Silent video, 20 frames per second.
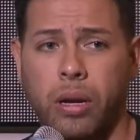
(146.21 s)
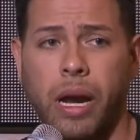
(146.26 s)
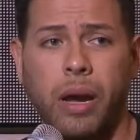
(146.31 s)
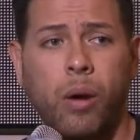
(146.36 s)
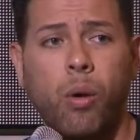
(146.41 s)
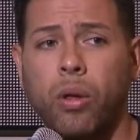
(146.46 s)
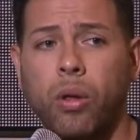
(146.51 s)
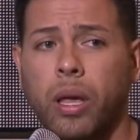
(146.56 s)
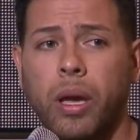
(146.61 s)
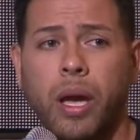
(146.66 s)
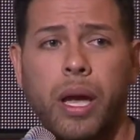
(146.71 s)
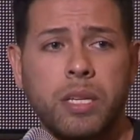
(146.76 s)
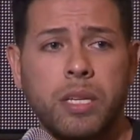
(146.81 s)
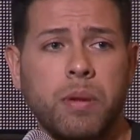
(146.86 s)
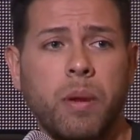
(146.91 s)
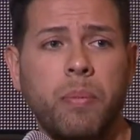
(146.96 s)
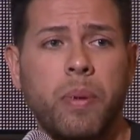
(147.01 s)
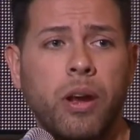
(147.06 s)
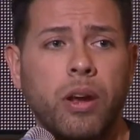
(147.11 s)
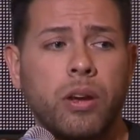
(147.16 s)
I, all I asked
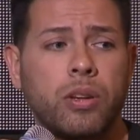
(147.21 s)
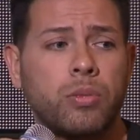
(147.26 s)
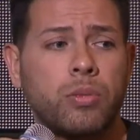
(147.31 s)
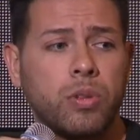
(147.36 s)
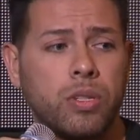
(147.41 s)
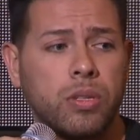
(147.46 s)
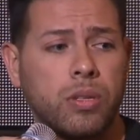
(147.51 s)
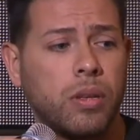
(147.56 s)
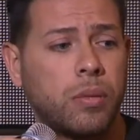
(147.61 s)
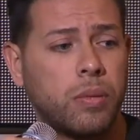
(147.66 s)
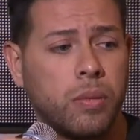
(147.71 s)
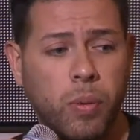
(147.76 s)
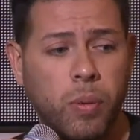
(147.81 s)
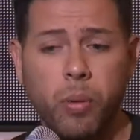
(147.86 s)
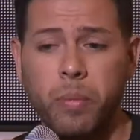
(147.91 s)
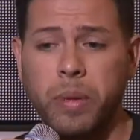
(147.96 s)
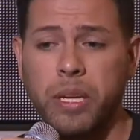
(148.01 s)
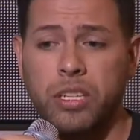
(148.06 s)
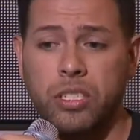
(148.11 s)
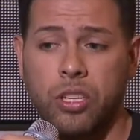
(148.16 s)
my parents was to
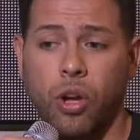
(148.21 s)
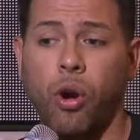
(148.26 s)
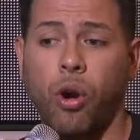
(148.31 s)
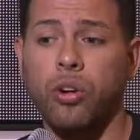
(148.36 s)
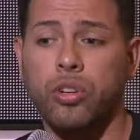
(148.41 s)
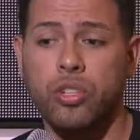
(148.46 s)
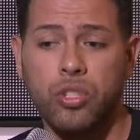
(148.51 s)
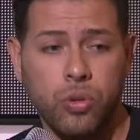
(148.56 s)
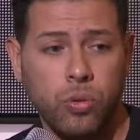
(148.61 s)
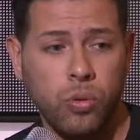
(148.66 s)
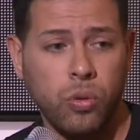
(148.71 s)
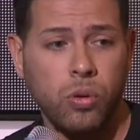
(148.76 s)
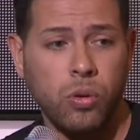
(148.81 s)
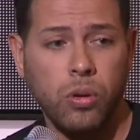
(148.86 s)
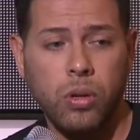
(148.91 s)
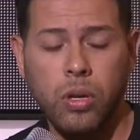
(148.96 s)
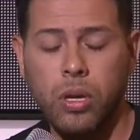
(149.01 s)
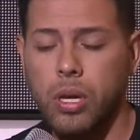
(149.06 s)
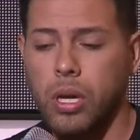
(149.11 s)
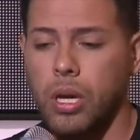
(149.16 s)
put me into art school.
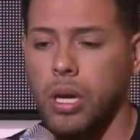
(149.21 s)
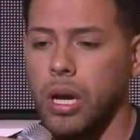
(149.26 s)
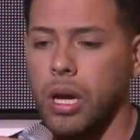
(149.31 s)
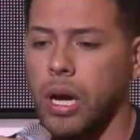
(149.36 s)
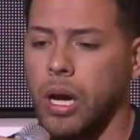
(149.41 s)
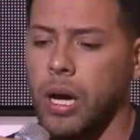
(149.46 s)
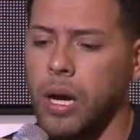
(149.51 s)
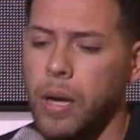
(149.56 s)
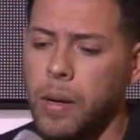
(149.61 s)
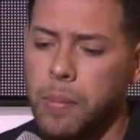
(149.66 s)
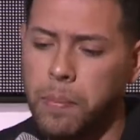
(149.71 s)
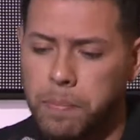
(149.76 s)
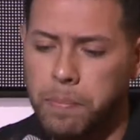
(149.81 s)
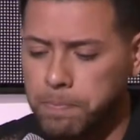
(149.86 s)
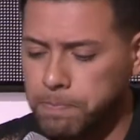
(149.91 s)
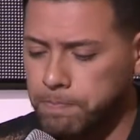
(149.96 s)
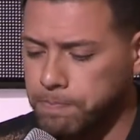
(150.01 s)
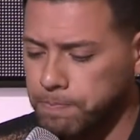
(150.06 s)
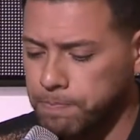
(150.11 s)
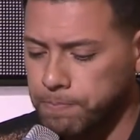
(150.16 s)
Um,